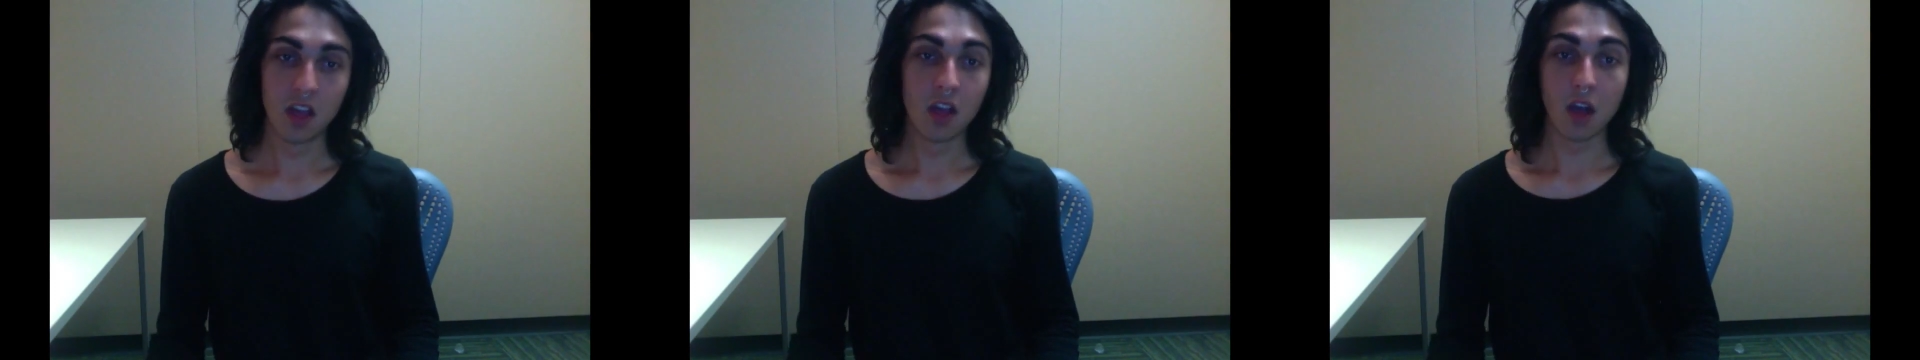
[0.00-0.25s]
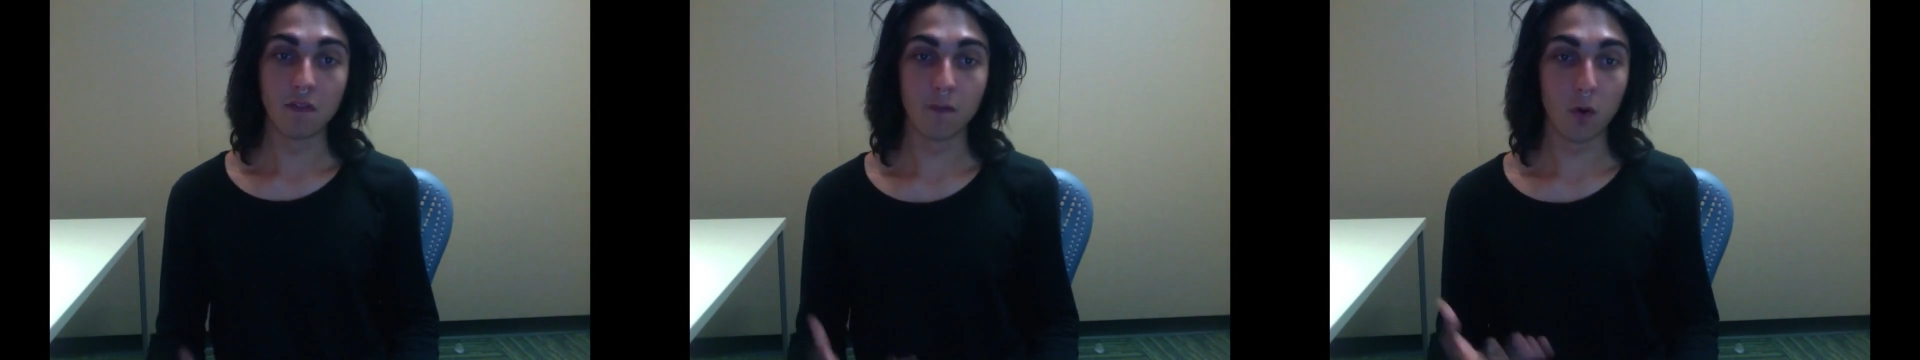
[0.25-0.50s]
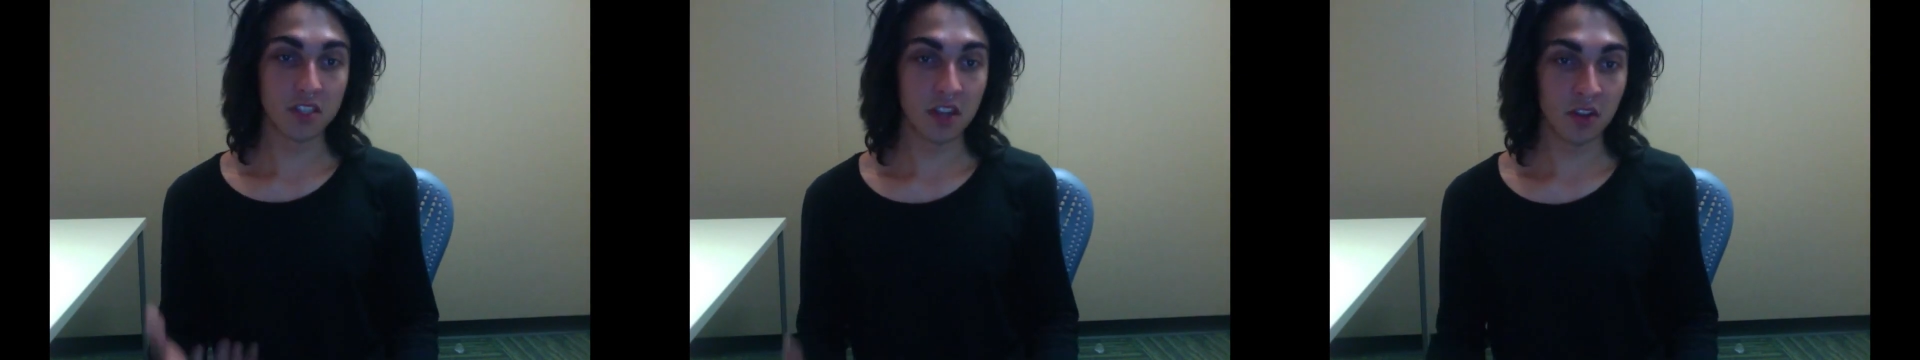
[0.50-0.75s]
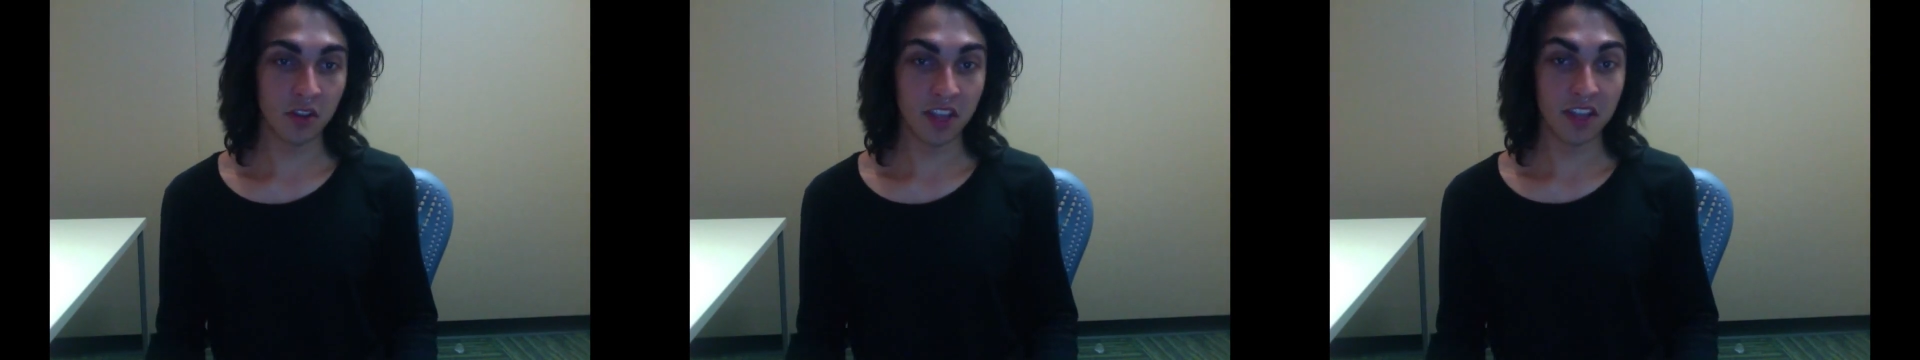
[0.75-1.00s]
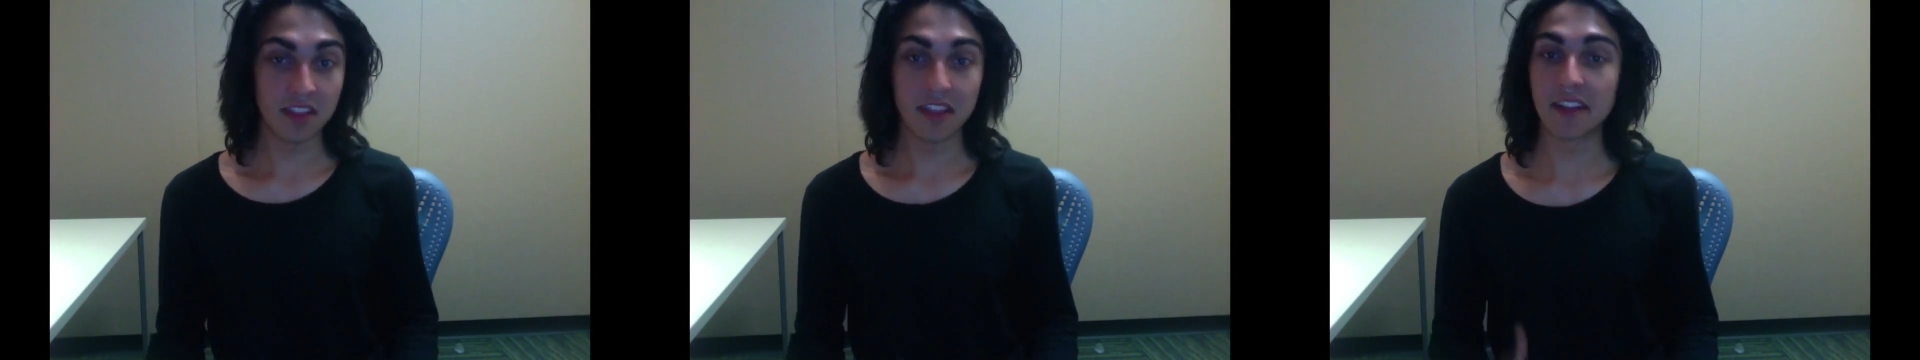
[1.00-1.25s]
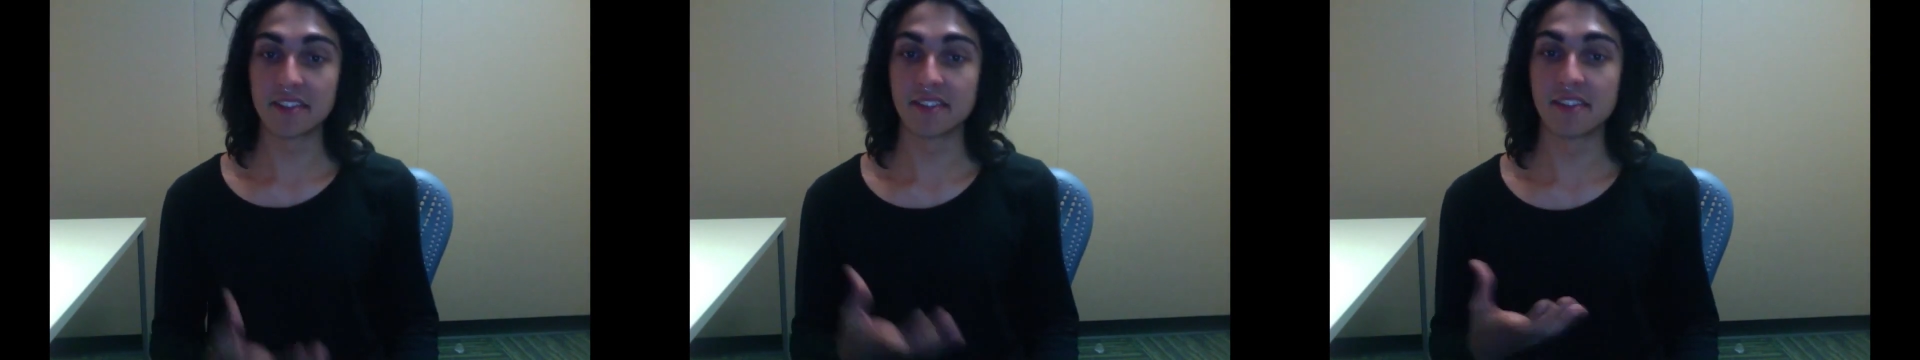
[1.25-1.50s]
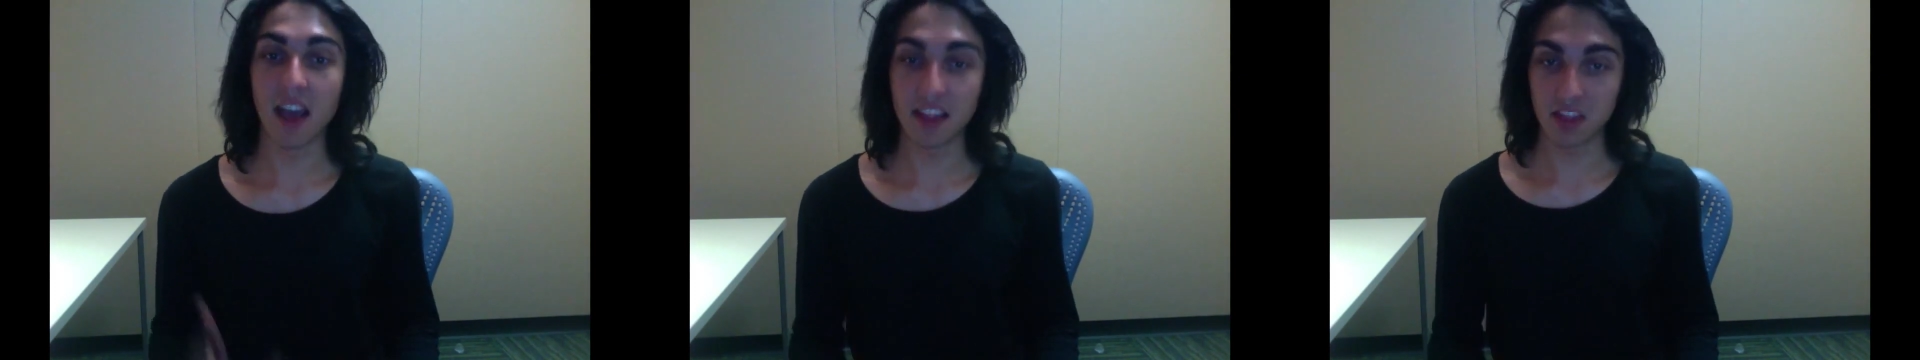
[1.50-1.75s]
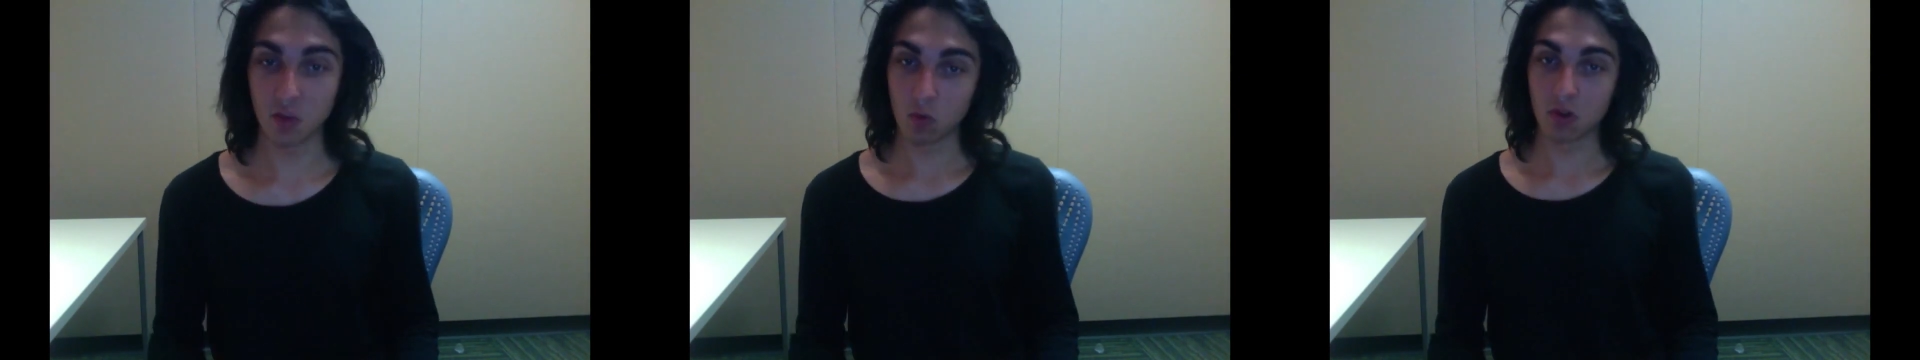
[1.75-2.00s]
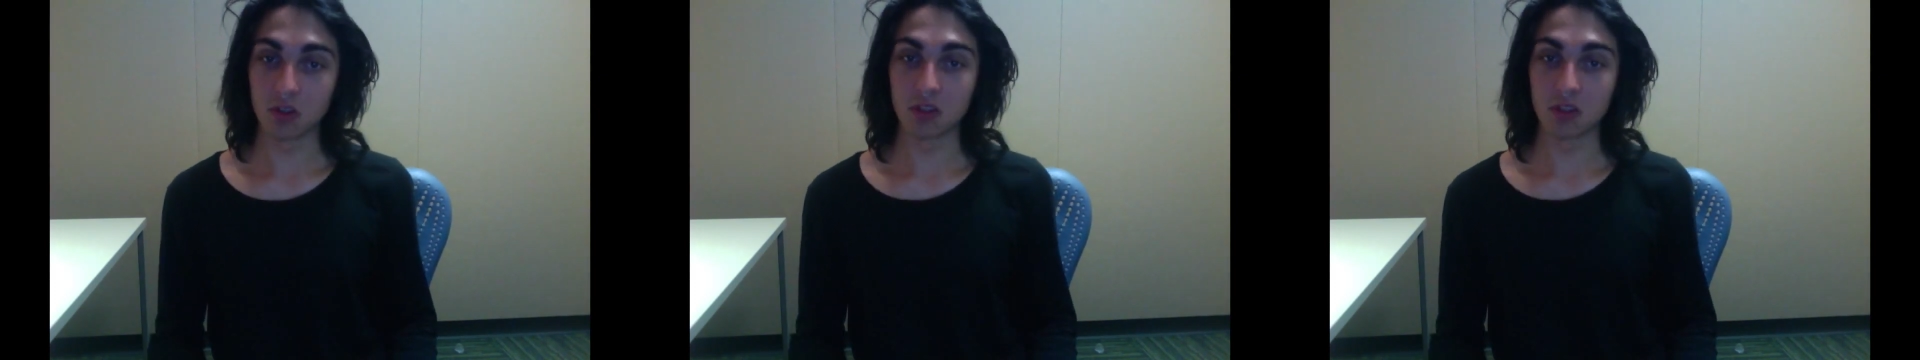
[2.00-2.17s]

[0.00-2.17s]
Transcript: Unfortunately, that is not the world